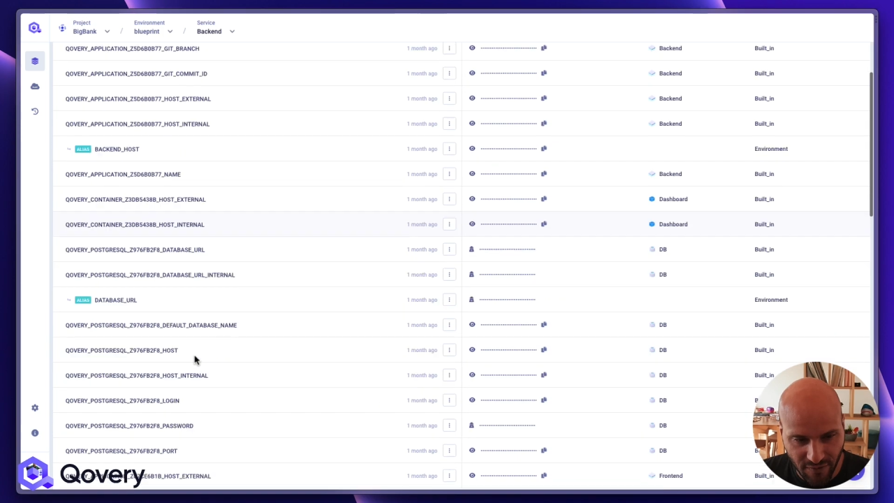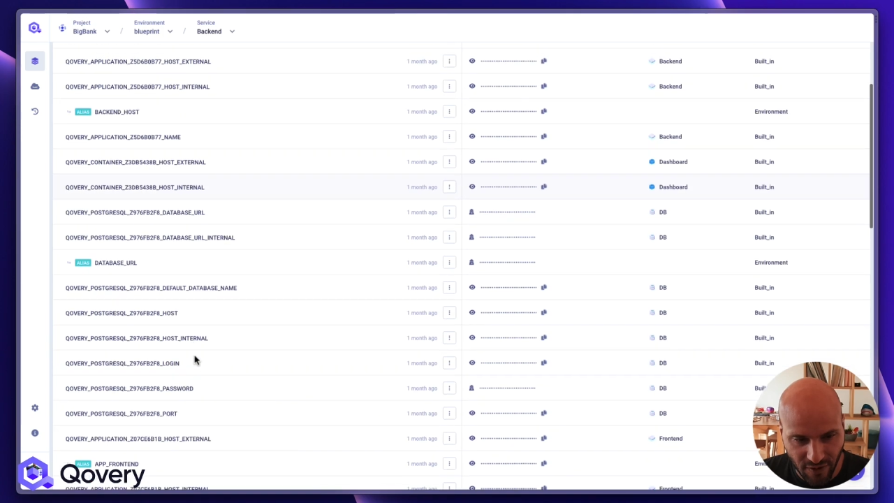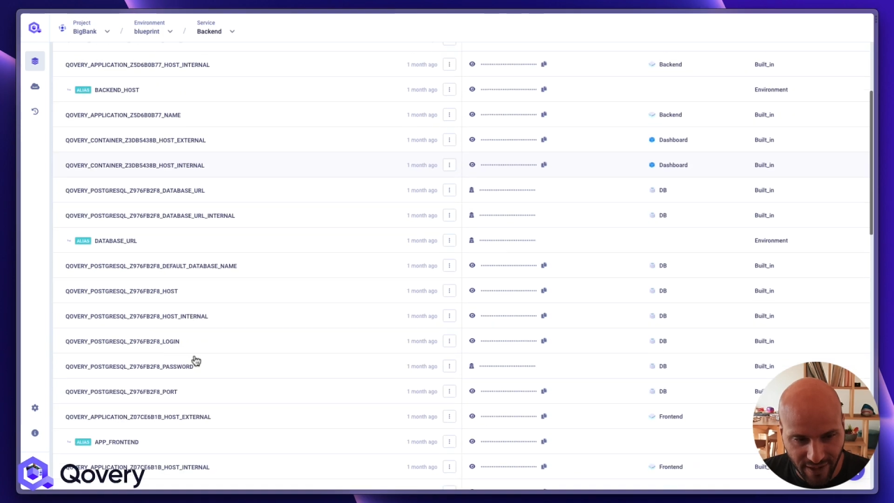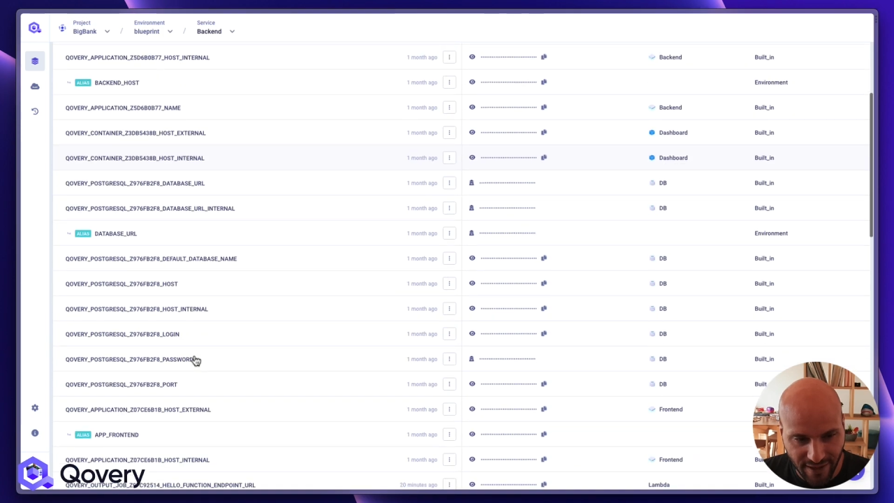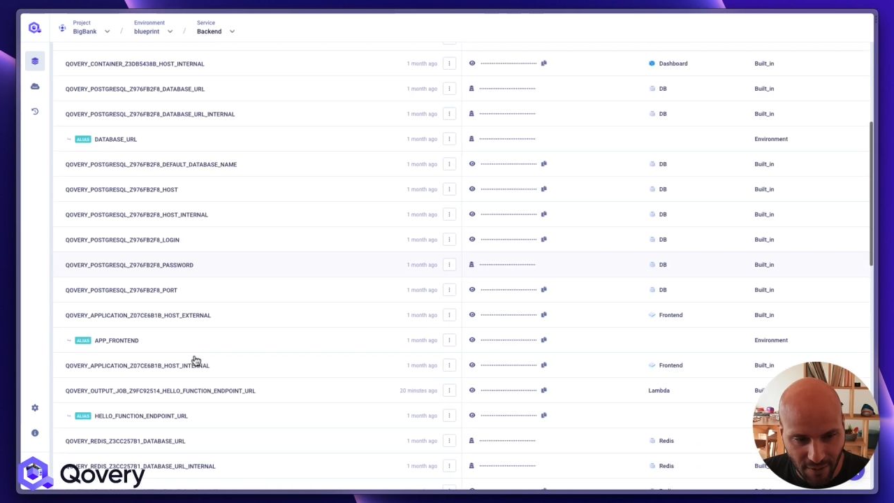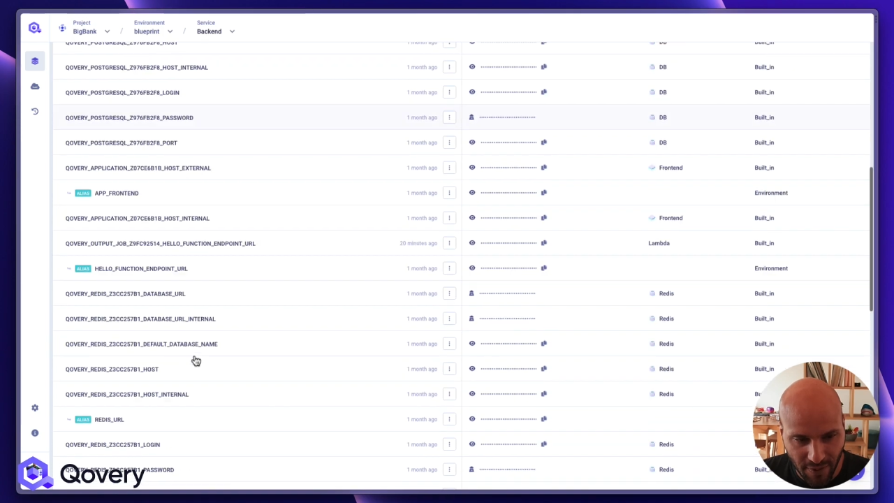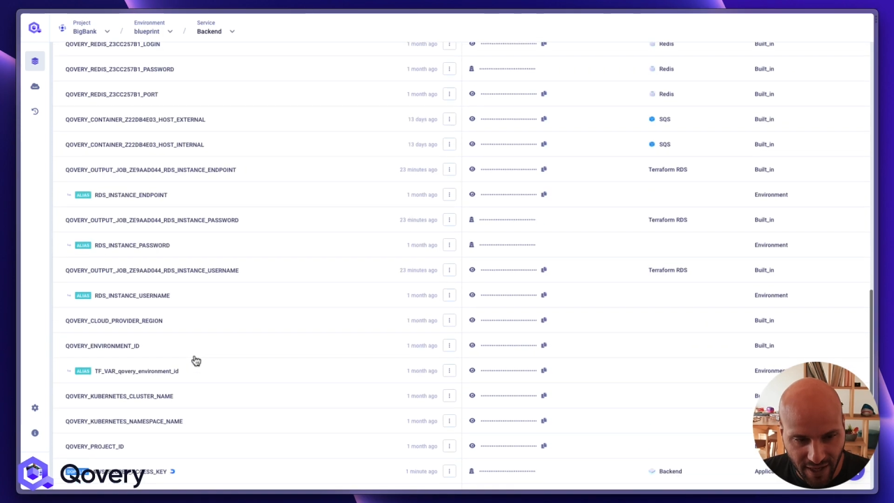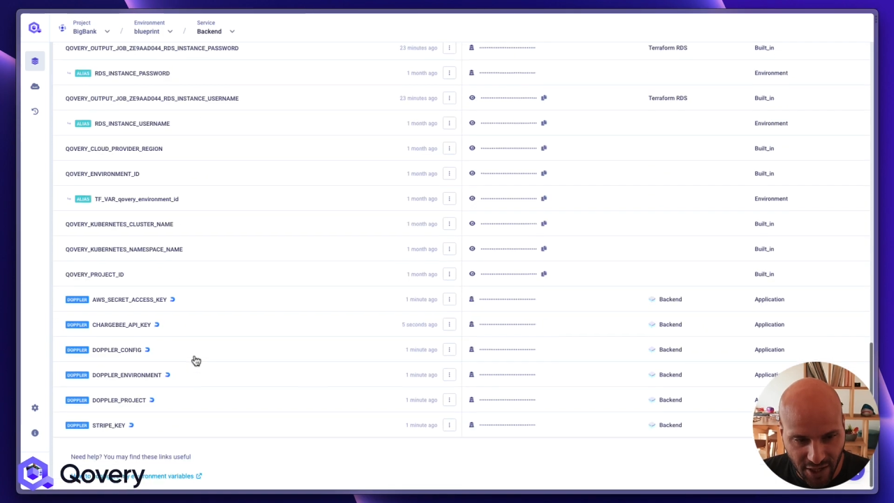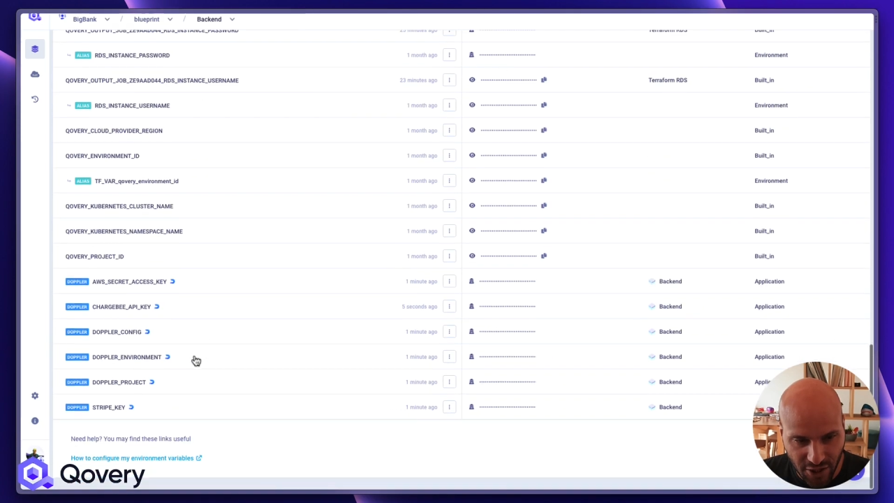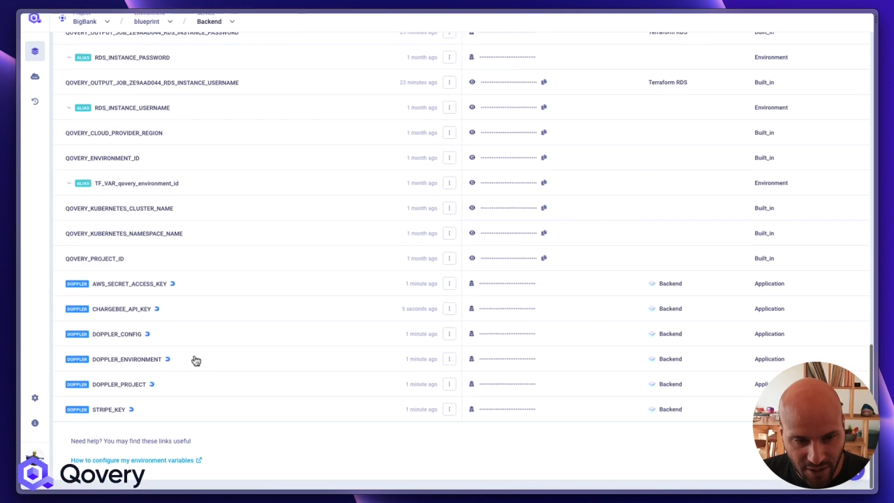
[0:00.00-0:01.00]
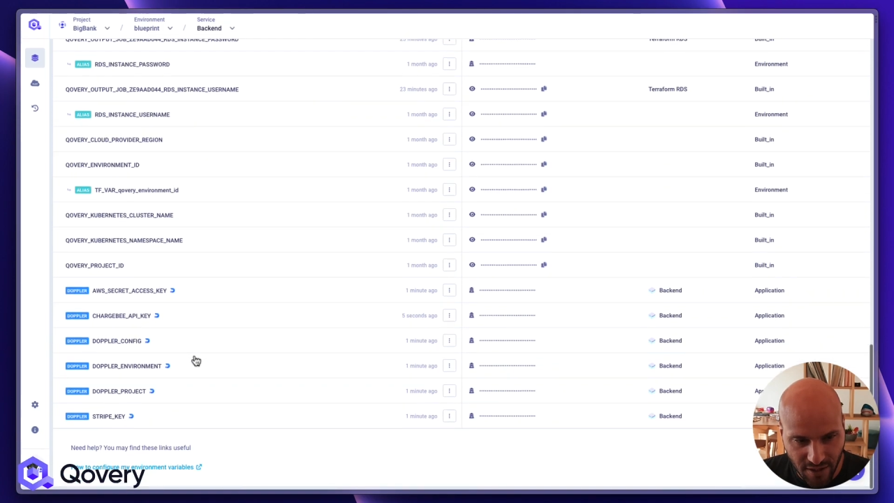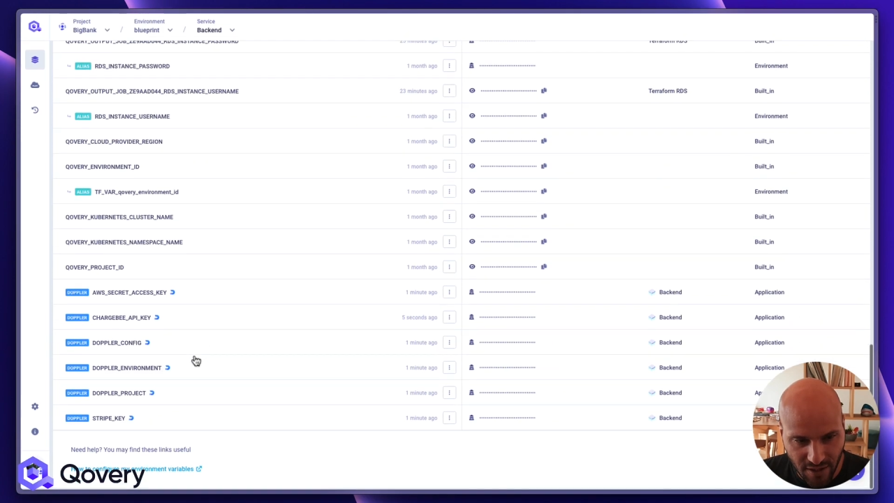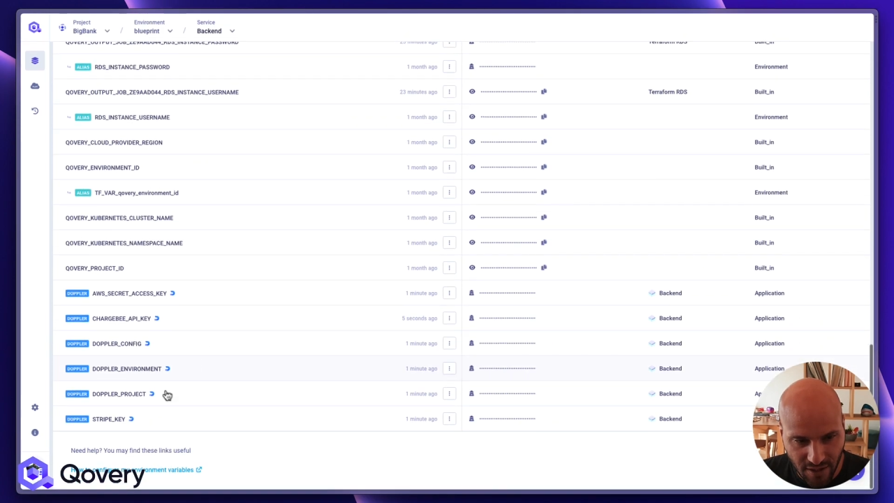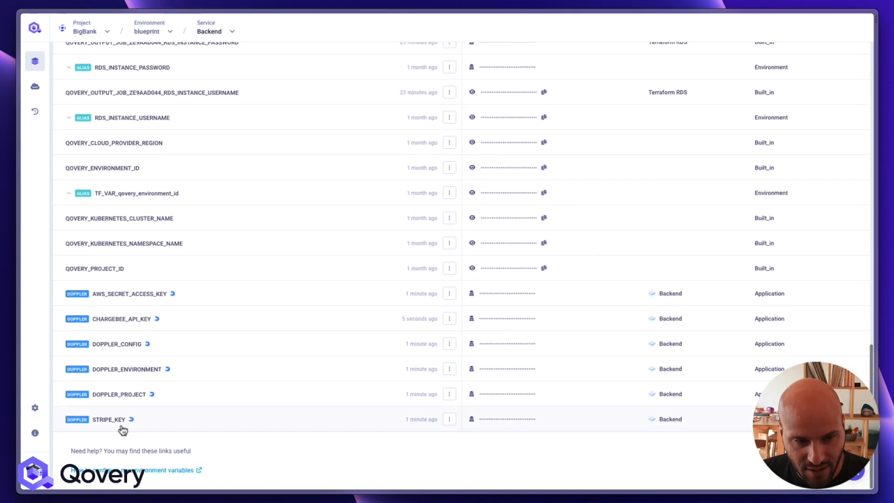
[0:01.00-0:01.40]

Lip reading: for that application,